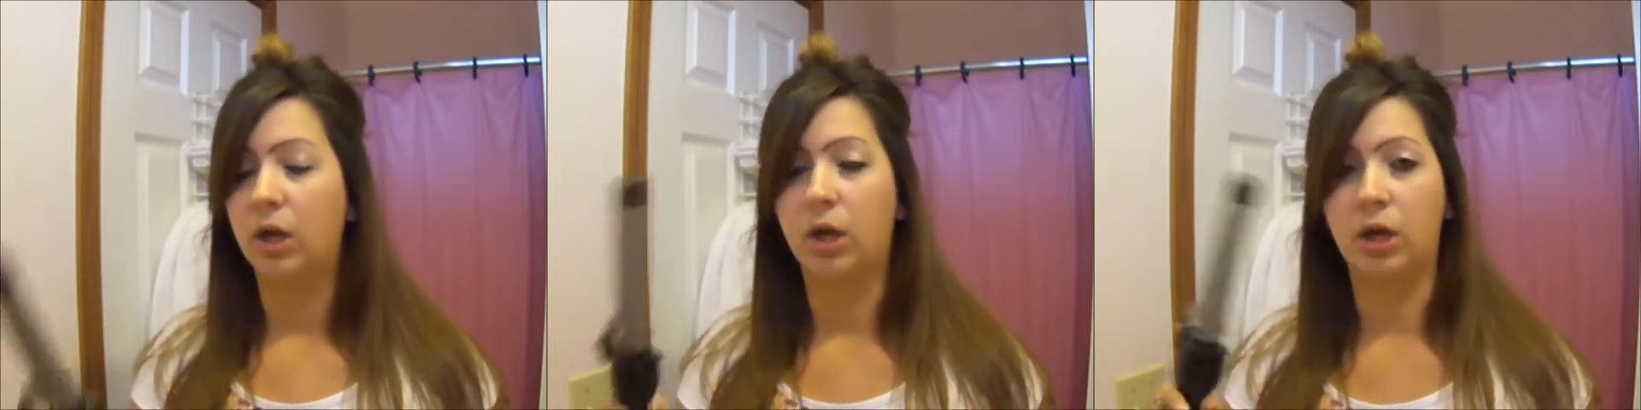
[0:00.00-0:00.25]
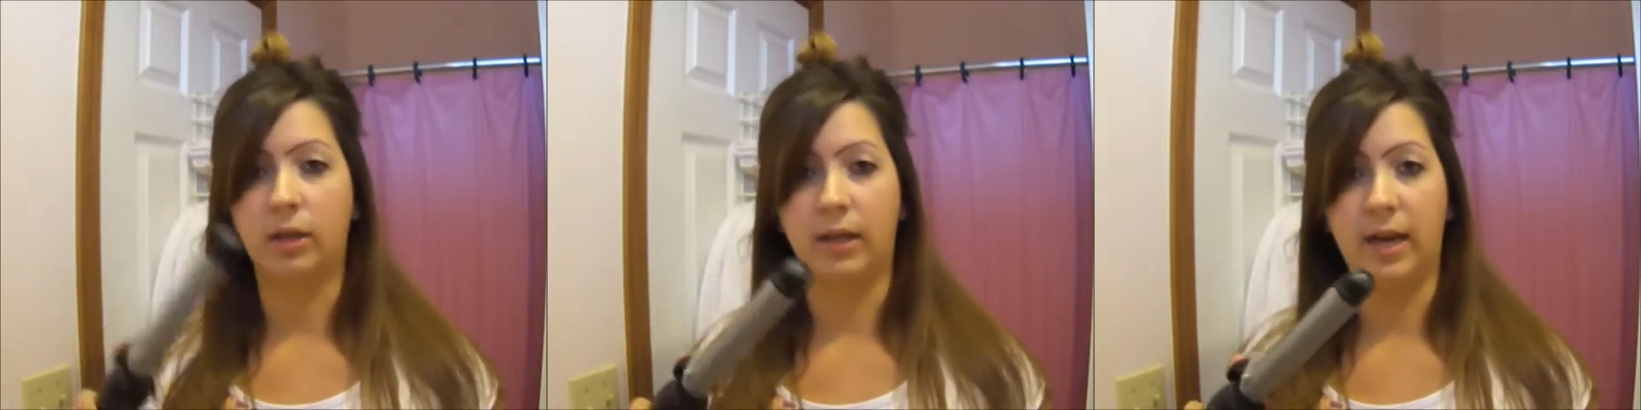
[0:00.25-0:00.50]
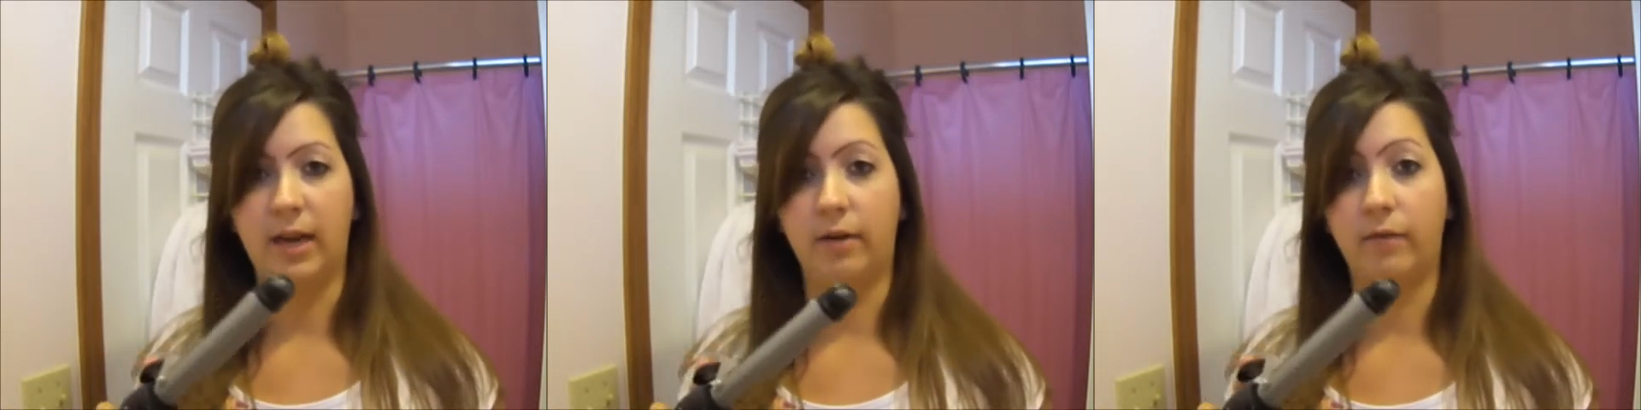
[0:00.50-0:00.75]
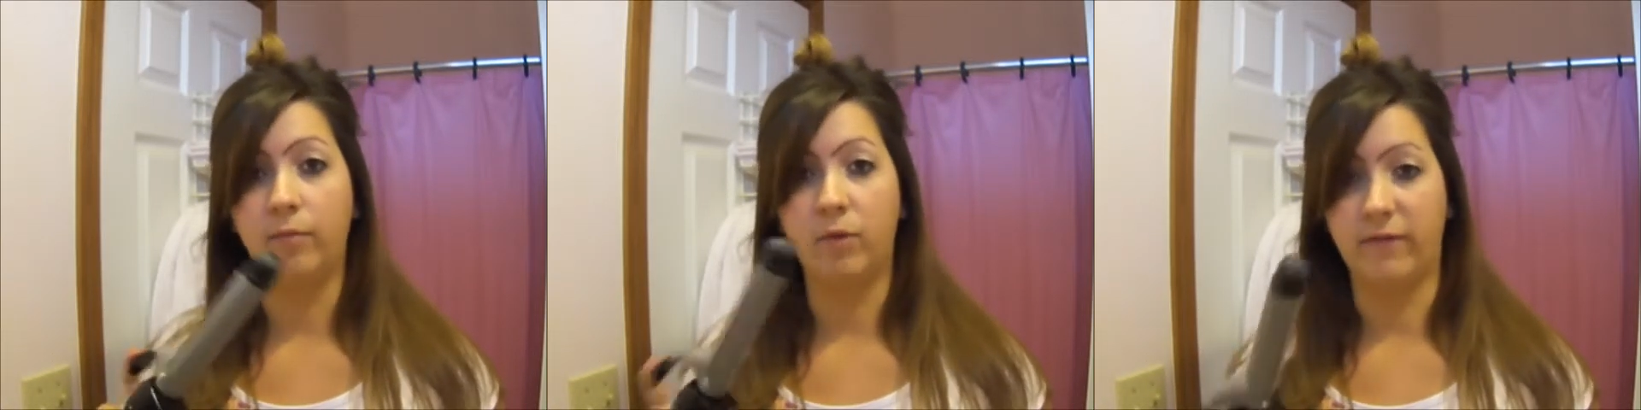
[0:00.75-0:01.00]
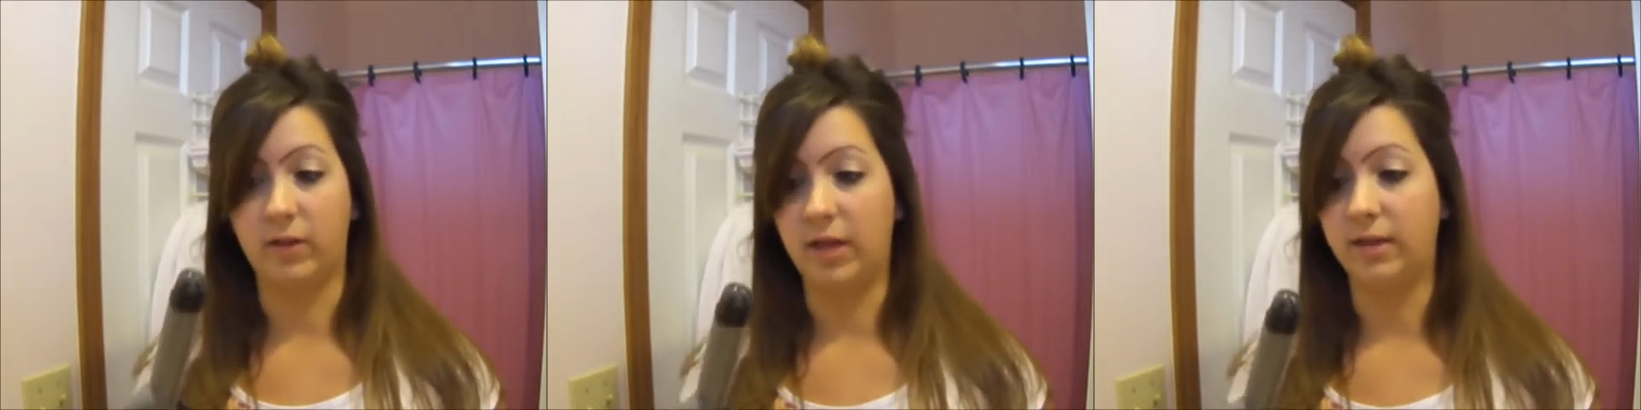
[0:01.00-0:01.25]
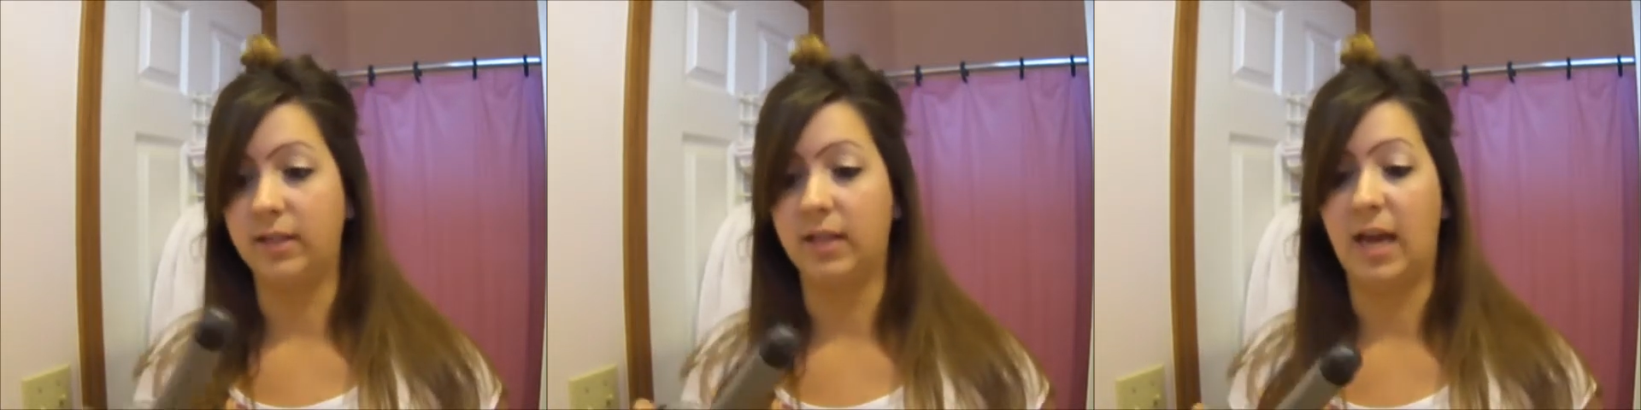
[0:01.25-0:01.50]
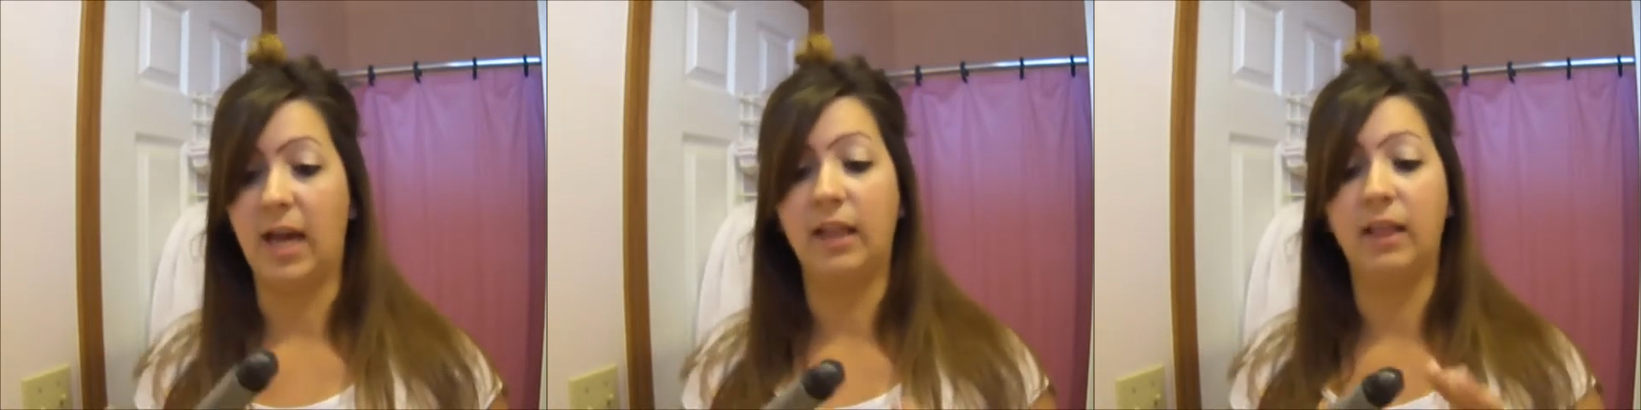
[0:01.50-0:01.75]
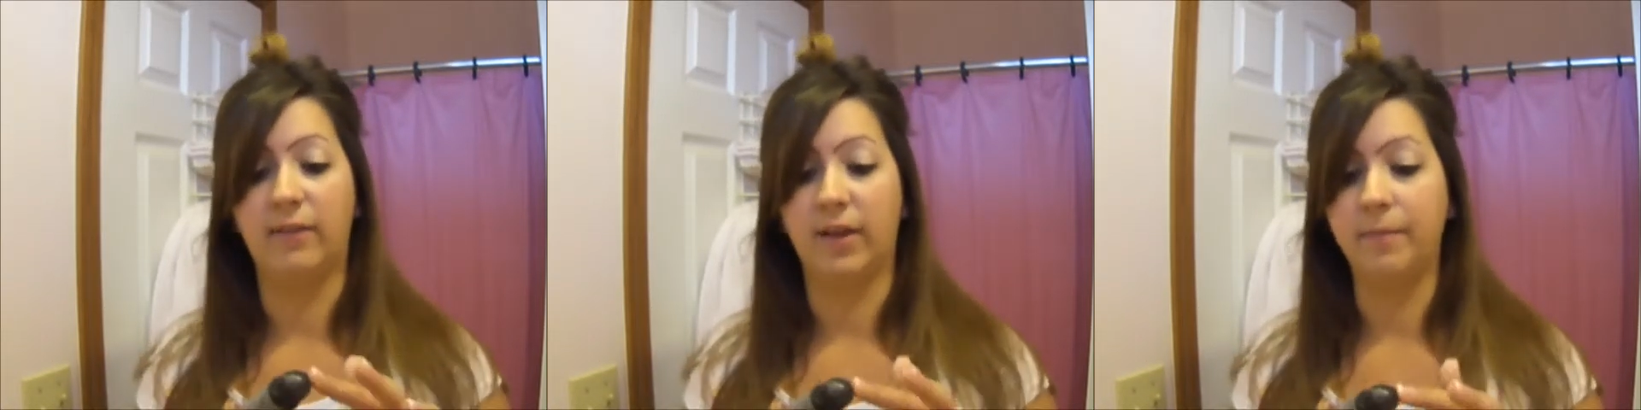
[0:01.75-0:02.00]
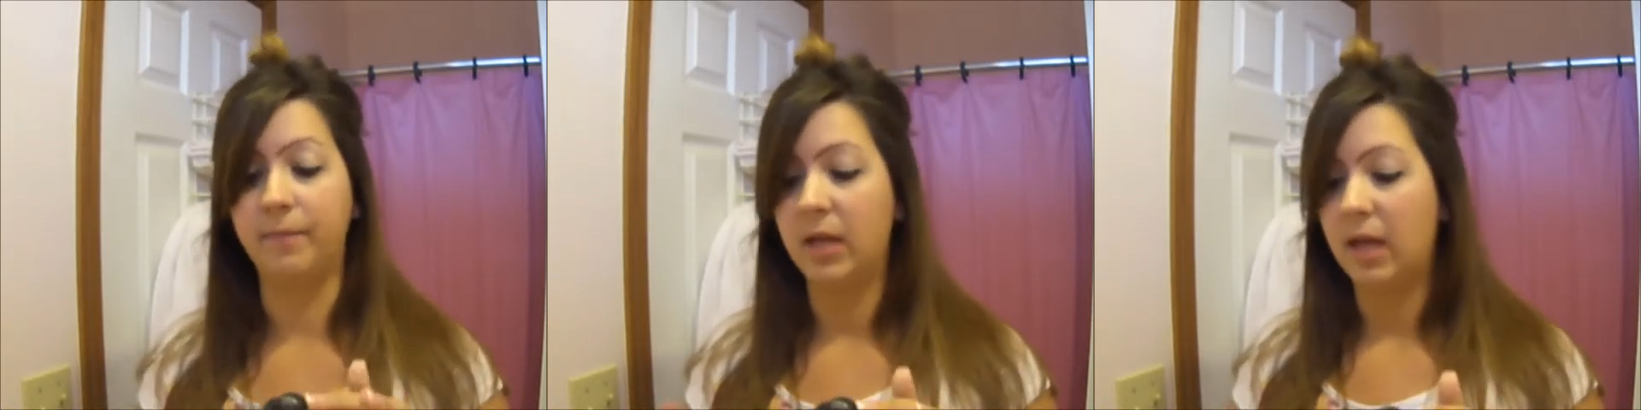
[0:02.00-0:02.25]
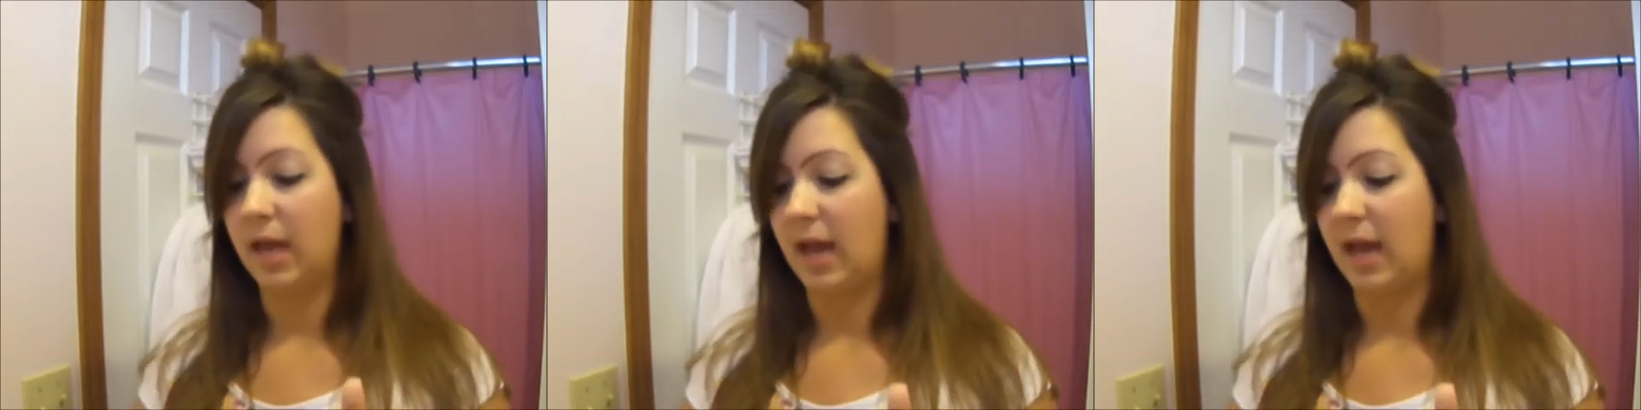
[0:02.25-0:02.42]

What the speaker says: curling iron from Revlon. I love it.